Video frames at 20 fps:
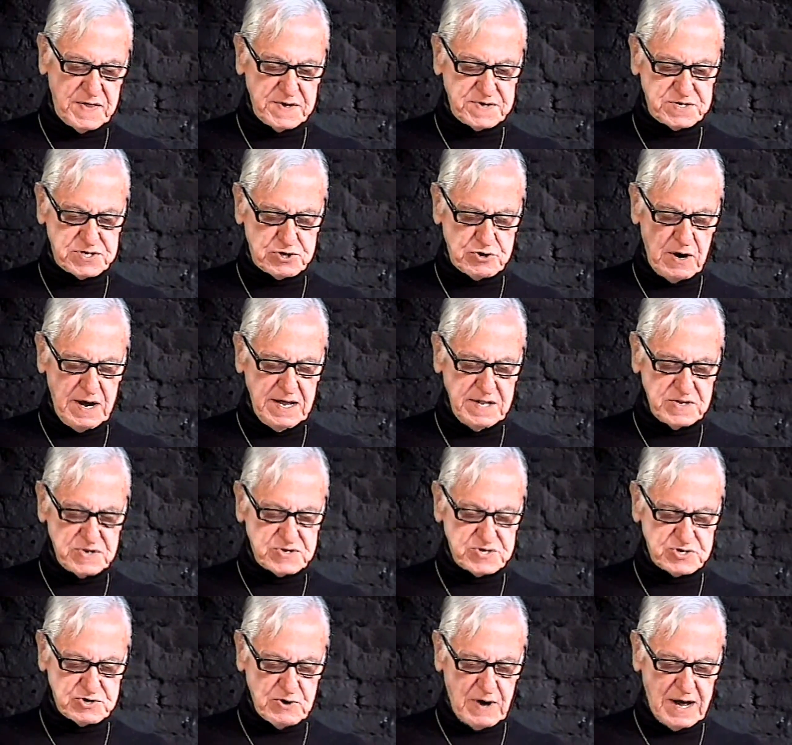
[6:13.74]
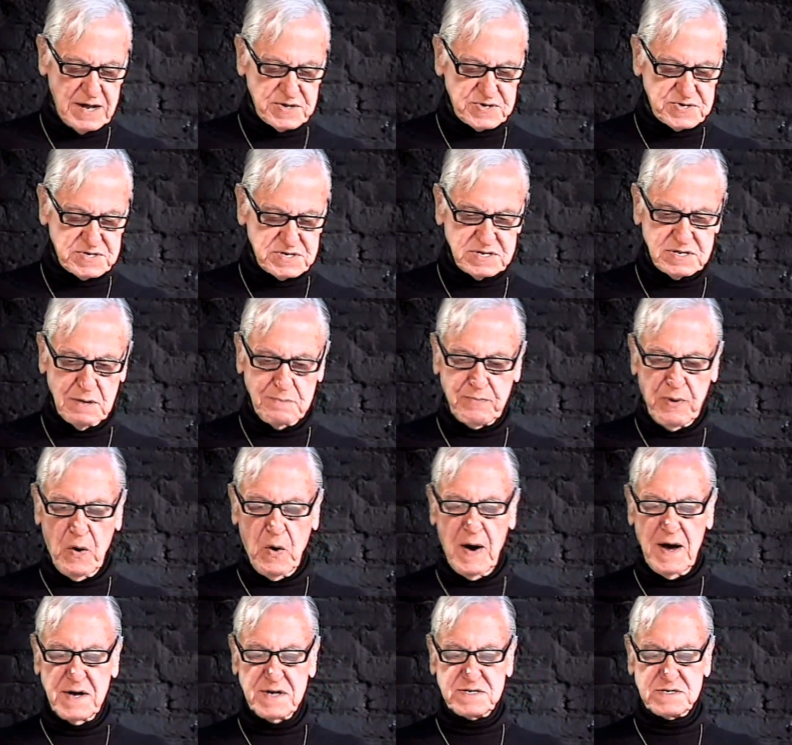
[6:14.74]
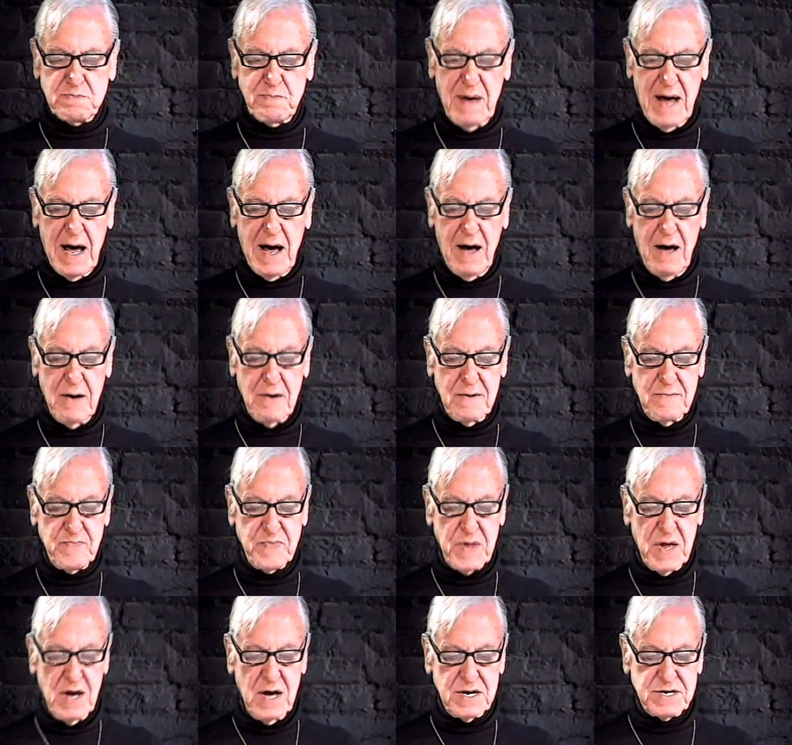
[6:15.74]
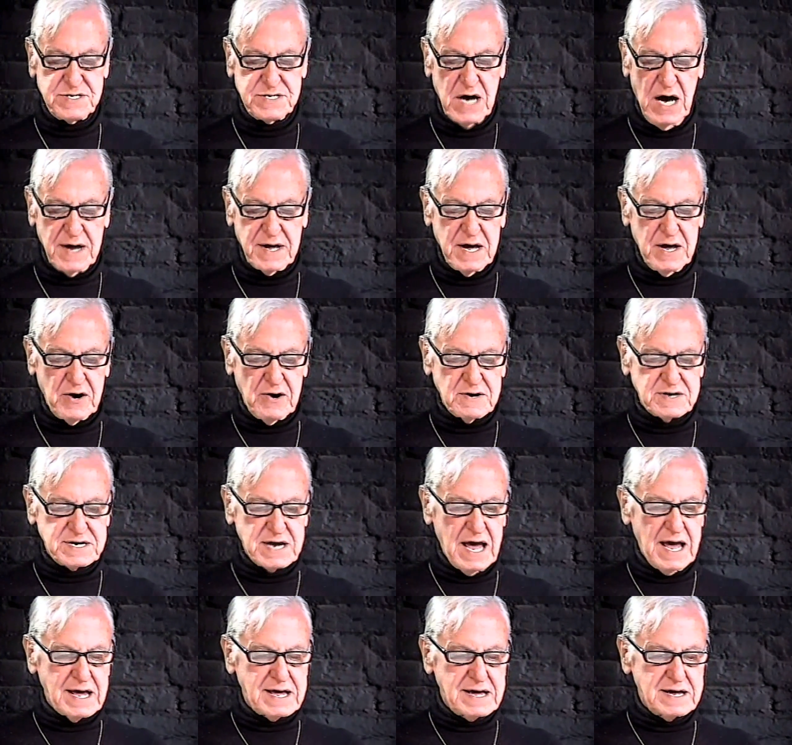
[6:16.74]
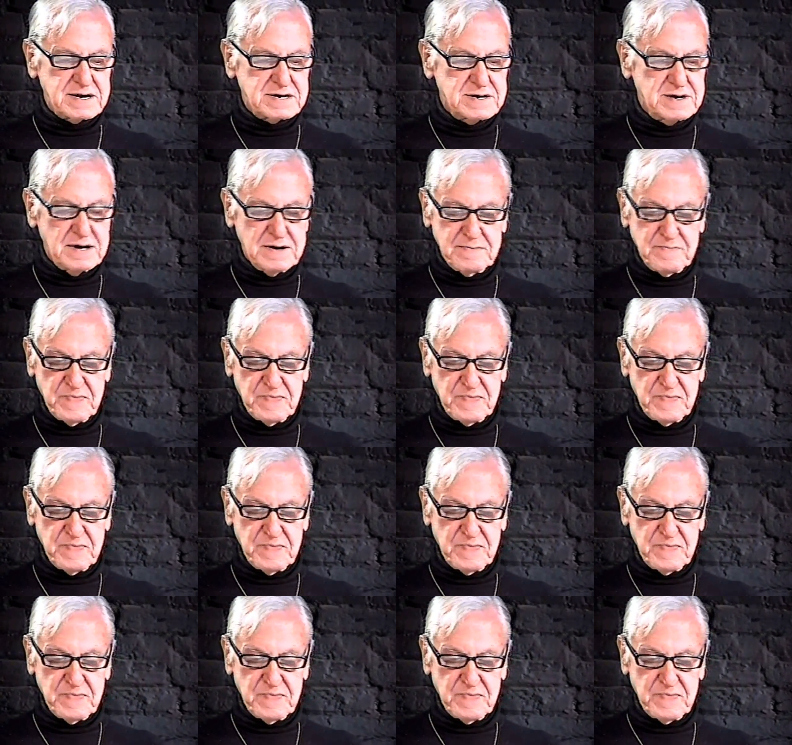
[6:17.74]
The street struts, the boys bow. Tuck it or take it,